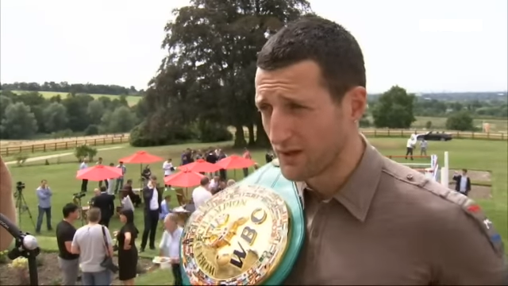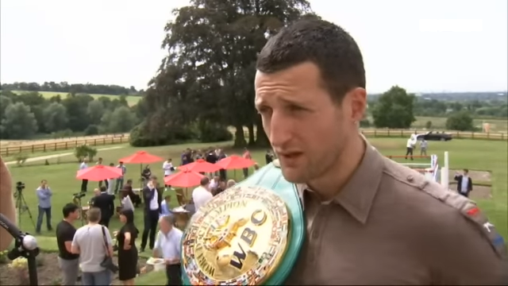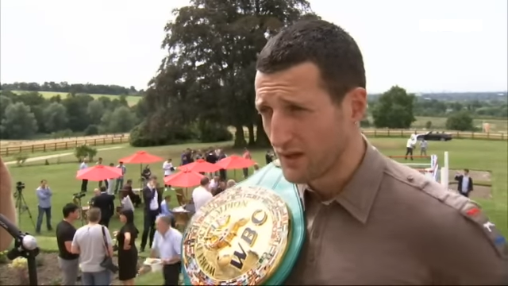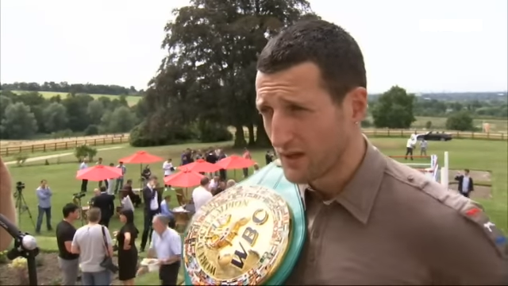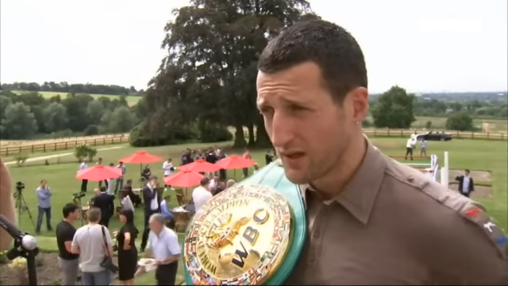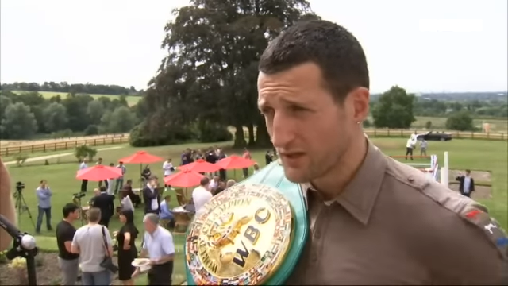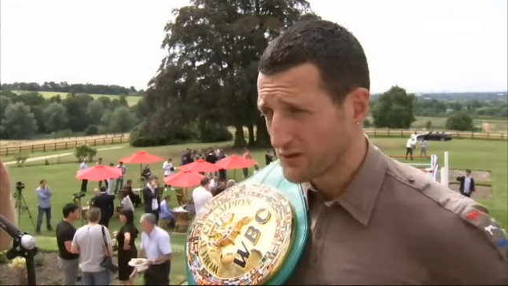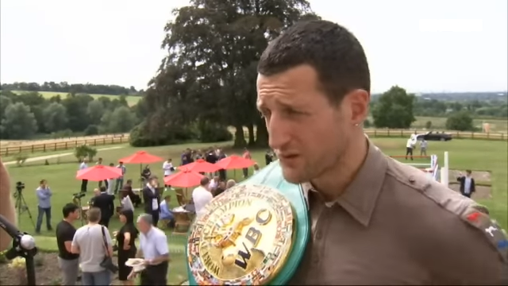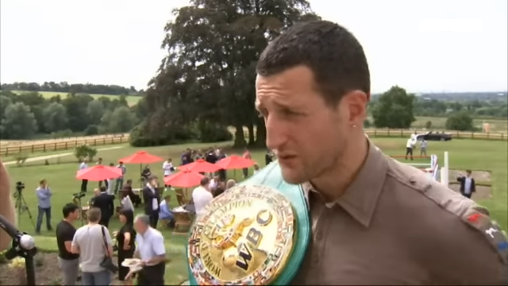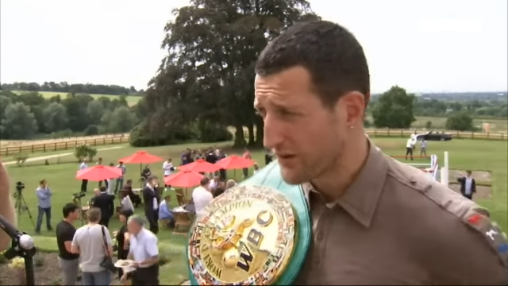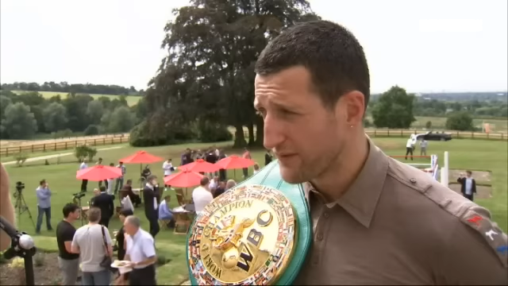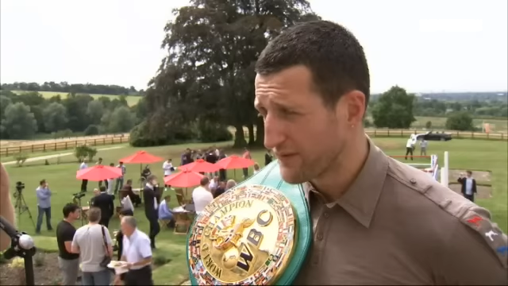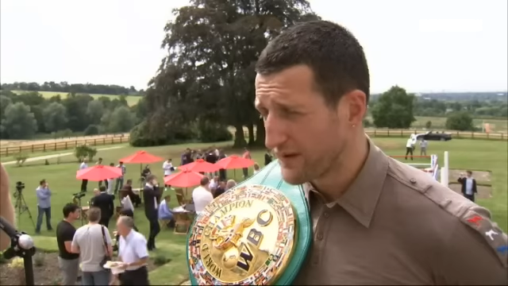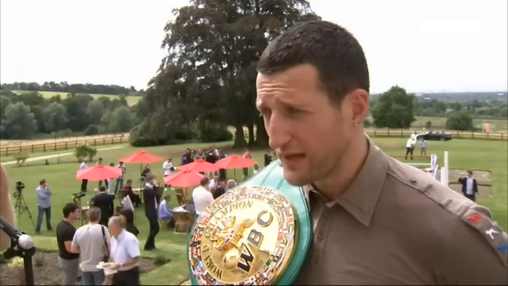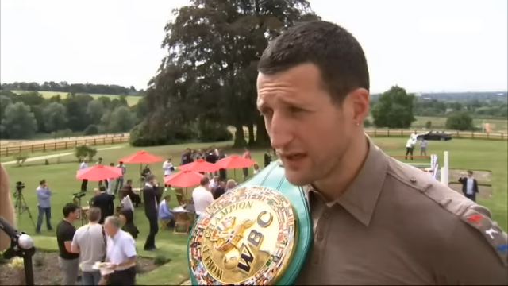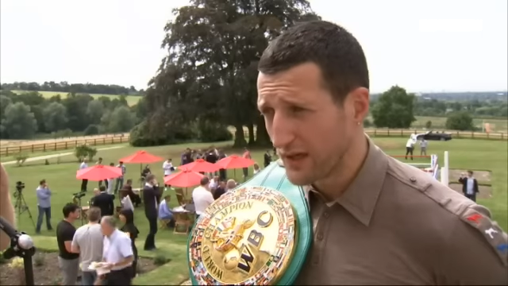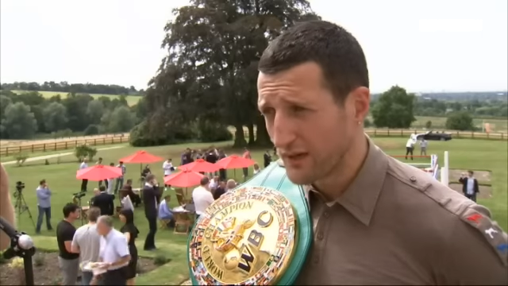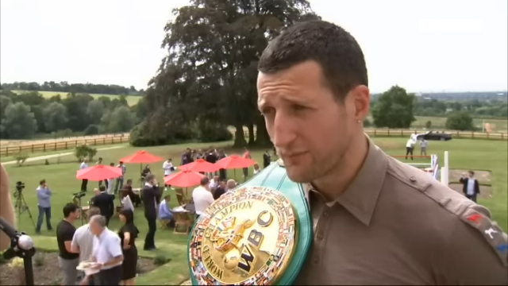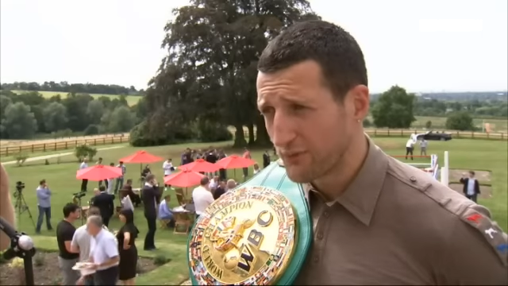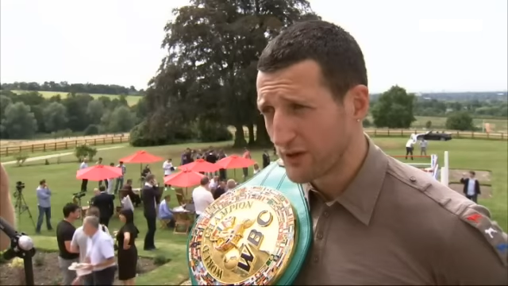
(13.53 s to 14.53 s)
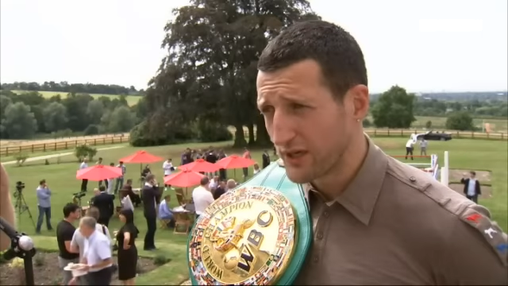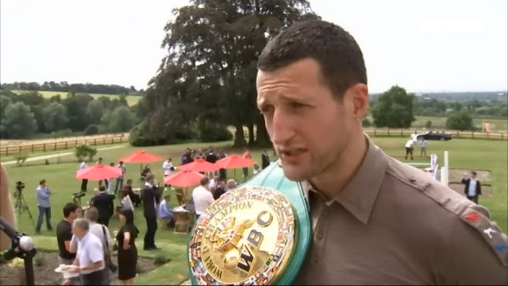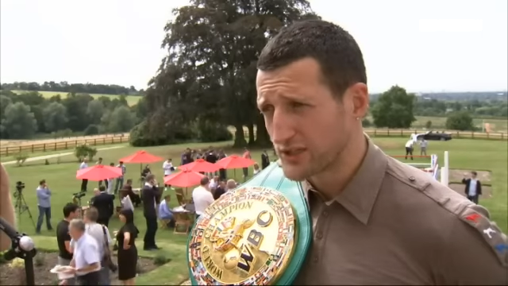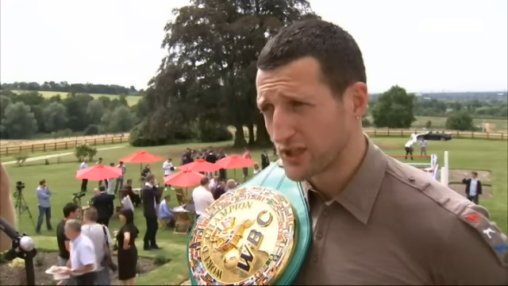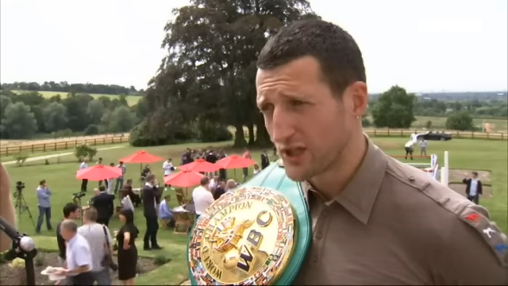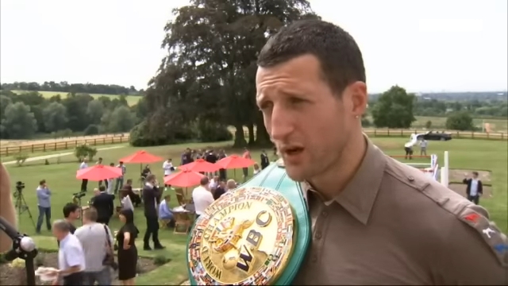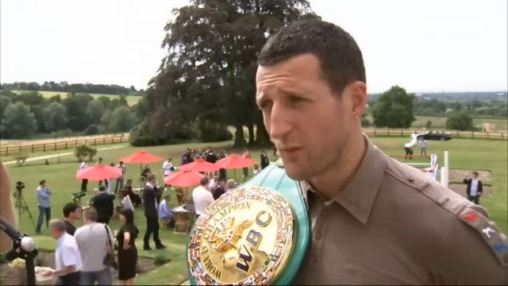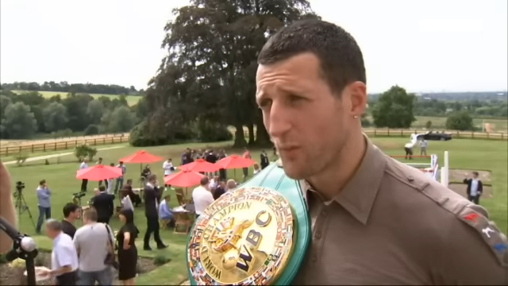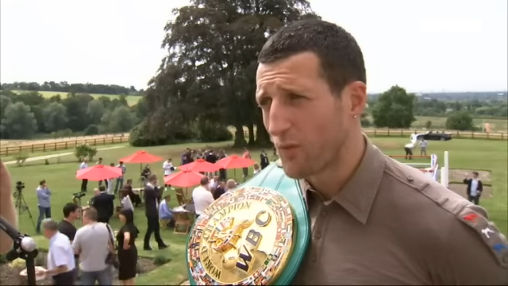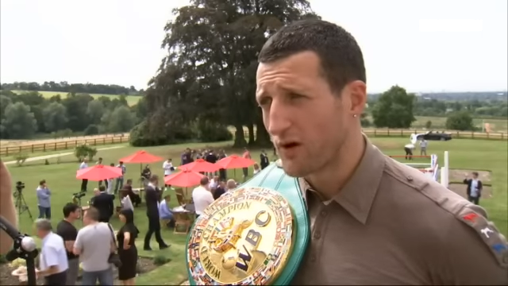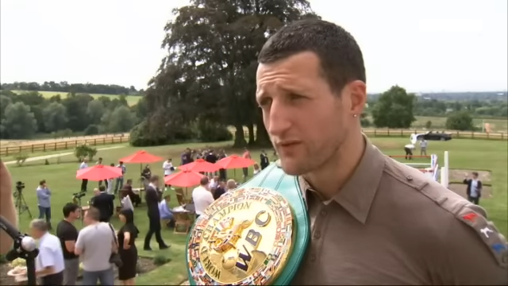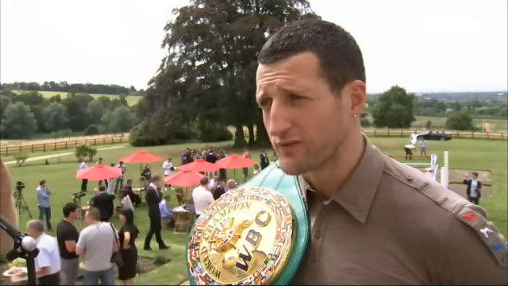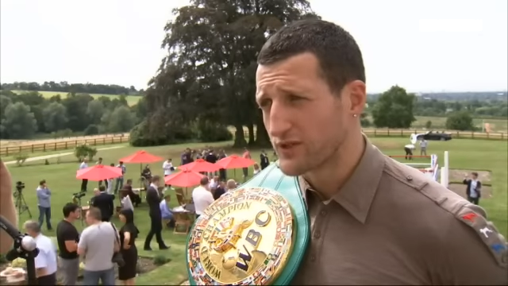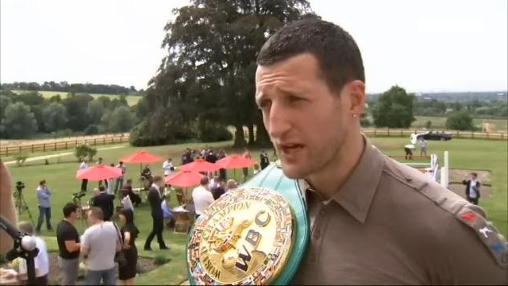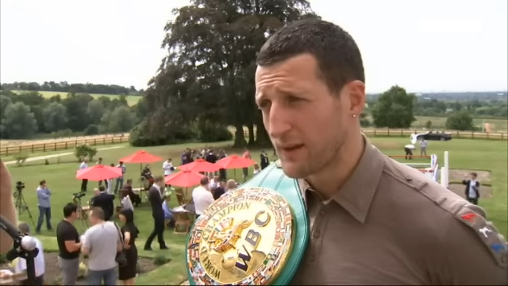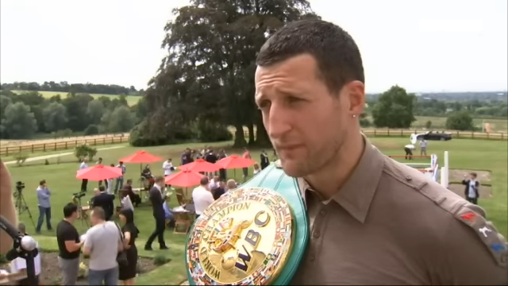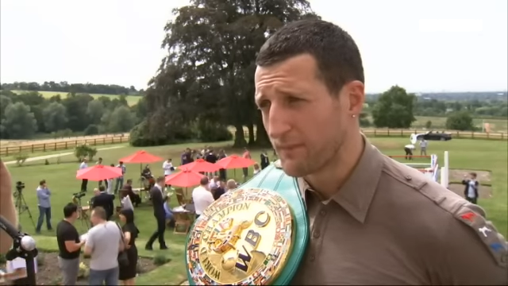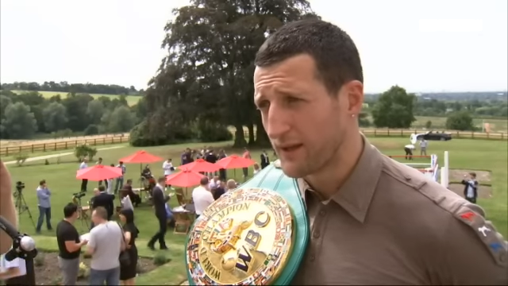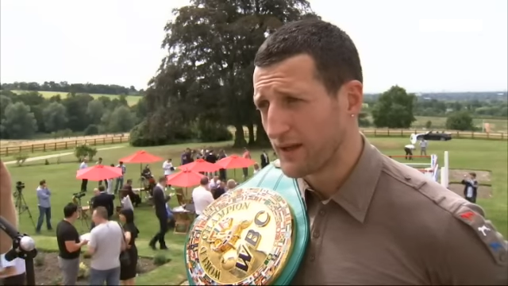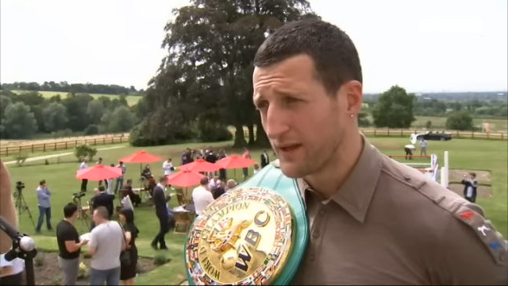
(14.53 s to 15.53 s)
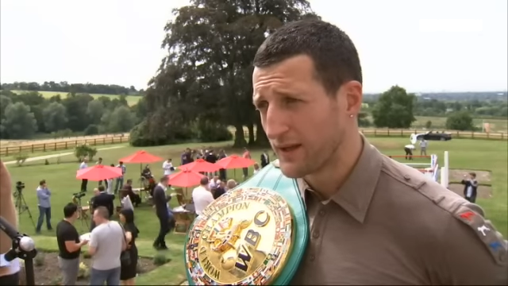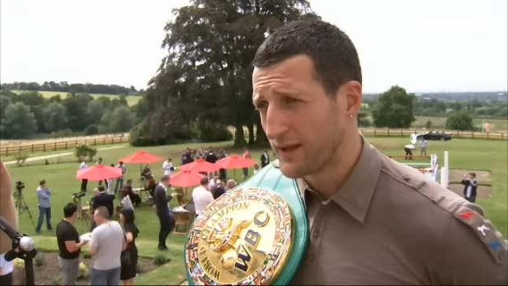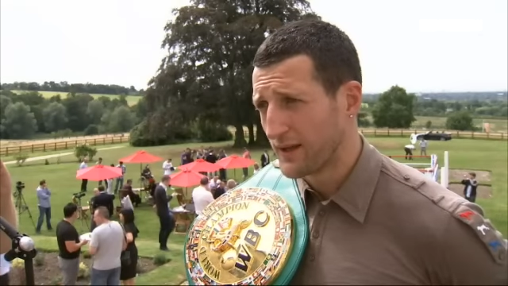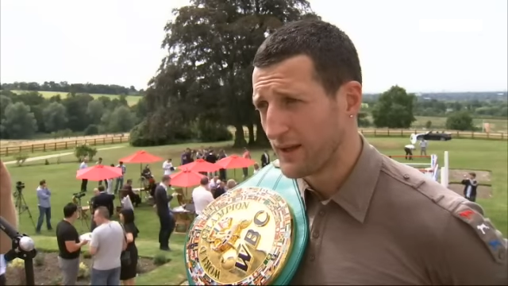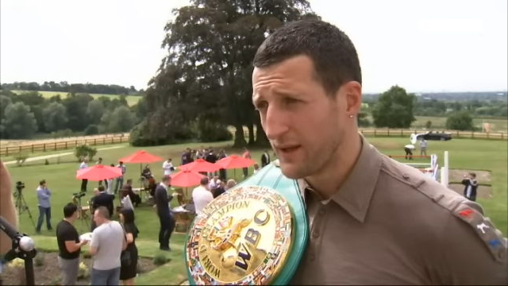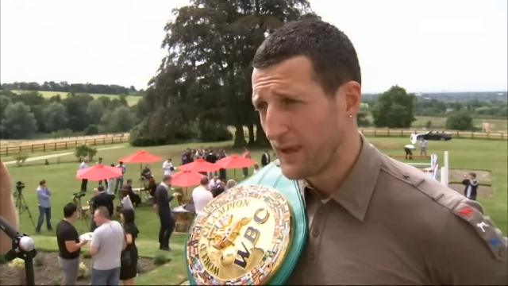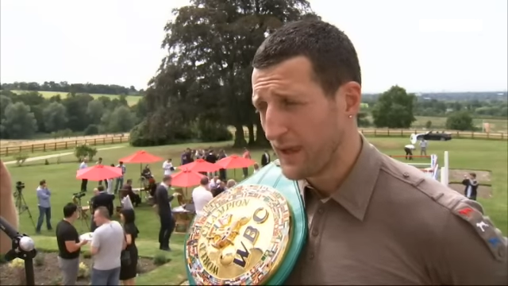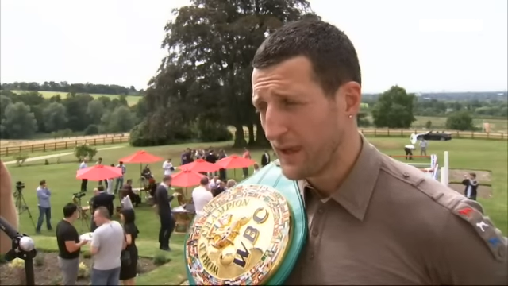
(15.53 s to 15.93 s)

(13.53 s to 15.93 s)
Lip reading: I was undefeated British and Commonwealth champion.